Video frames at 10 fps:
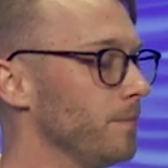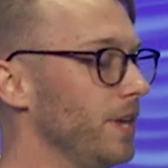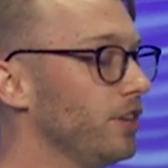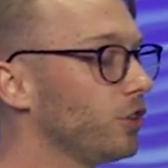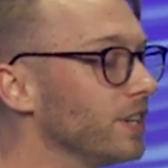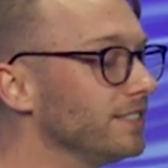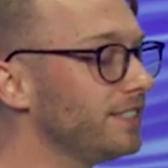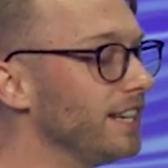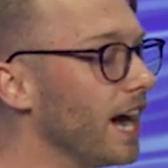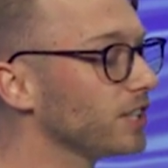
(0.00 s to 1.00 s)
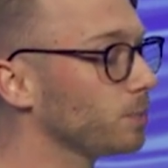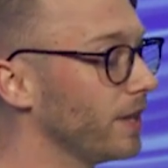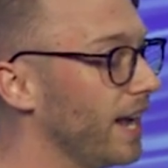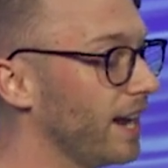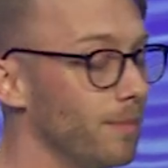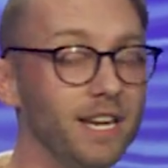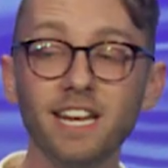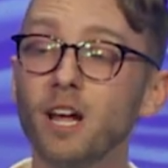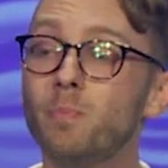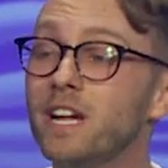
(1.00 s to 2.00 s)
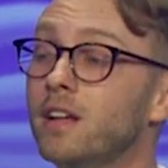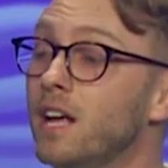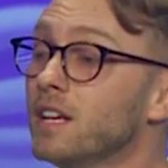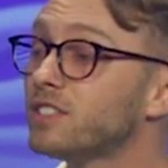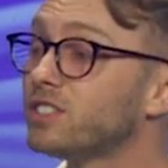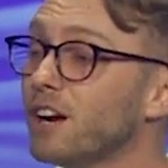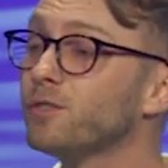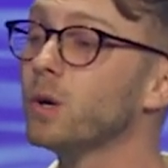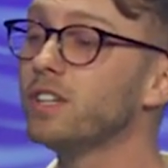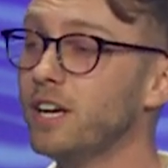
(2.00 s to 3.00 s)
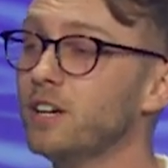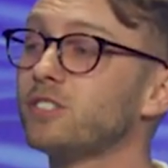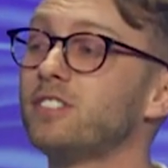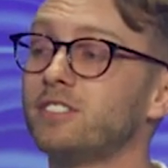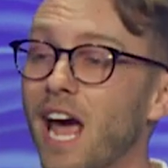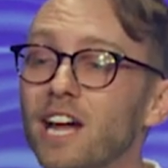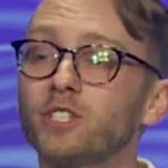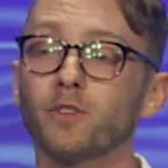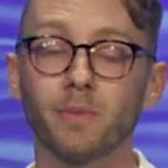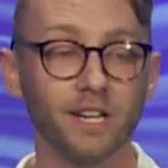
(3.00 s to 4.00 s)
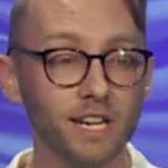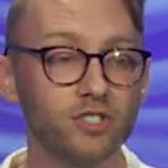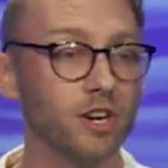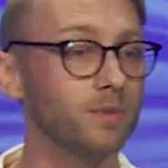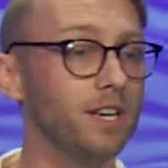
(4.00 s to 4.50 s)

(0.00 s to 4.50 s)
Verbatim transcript: He couldn't see God's plan. I mean, he had been several years detached from Egypt.